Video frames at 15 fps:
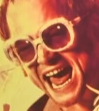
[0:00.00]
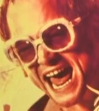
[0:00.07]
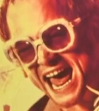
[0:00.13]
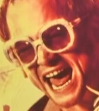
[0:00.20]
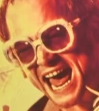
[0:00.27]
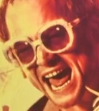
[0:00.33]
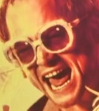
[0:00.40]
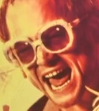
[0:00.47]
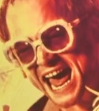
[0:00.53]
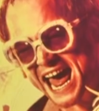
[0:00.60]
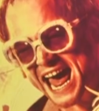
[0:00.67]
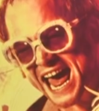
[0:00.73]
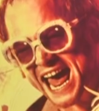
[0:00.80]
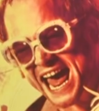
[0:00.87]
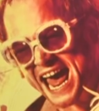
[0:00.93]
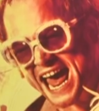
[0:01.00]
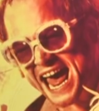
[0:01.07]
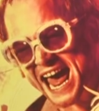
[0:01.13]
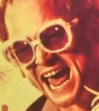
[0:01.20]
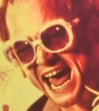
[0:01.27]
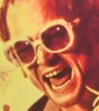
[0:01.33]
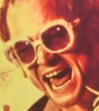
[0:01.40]

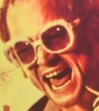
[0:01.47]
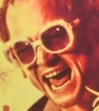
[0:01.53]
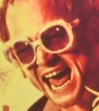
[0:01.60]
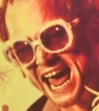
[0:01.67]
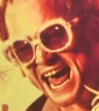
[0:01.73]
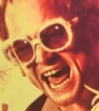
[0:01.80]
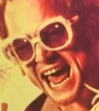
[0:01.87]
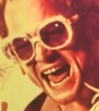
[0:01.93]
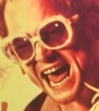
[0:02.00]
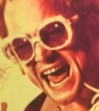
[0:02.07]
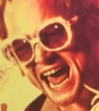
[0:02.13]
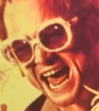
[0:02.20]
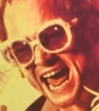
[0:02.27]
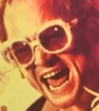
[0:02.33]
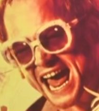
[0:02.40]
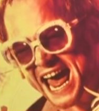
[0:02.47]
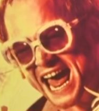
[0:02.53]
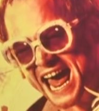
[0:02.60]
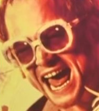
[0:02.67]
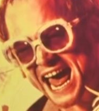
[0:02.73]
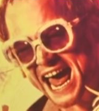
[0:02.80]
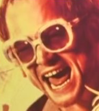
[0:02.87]

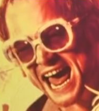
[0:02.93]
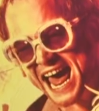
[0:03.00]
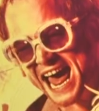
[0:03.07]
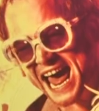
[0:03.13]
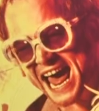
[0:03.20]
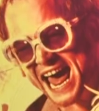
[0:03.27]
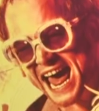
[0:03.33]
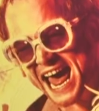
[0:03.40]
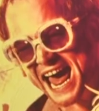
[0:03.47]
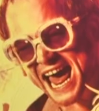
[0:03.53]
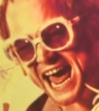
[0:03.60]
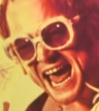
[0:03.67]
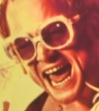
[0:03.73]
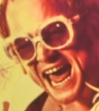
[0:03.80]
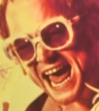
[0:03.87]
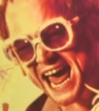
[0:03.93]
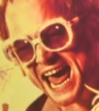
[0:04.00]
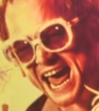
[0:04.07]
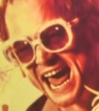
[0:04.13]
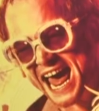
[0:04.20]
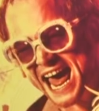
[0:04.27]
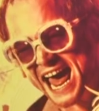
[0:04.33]

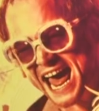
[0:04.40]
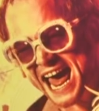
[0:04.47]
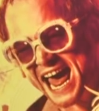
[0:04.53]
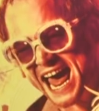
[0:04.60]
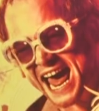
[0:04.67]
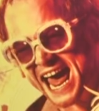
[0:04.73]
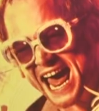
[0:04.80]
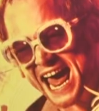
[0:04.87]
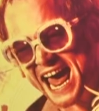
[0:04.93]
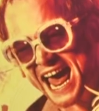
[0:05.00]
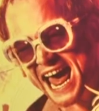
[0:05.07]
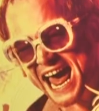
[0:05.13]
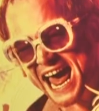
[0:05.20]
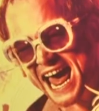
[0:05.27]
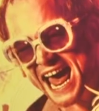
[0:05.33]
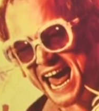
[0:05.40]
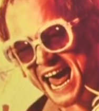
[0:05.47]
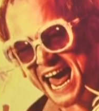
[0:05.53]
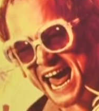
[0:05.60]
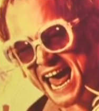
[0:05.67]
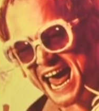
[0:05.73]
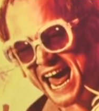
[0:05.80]

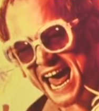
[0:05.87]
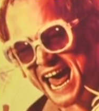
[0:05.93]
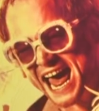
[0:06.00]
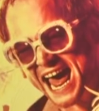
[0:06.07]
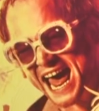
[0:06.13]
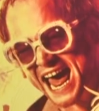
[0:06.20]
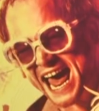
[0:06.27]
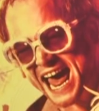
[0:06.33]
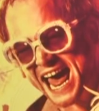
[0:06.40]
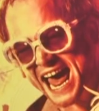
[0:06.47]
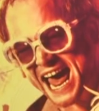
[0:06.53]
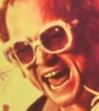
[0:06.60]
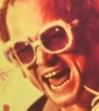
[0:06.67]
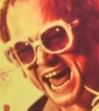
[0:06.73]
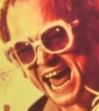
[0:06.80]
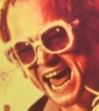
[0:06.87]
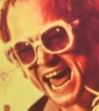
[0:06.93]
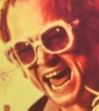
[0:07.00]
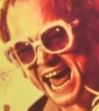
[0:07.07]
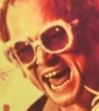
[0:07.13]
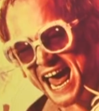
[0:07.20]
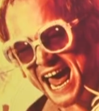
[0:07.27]

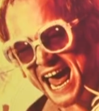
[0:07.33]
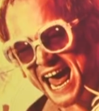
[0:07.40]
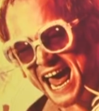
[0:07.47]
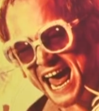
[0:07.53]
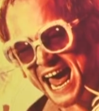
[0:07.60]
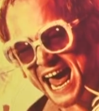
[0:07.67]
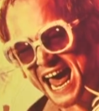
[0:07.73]
This person isn't speaking.